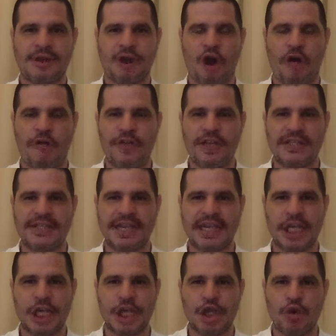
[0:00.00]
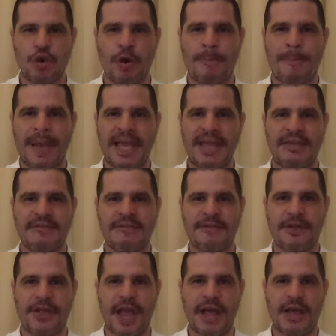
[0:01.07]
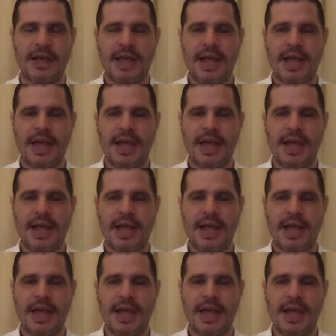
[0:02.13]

Obviously, you're paying for that.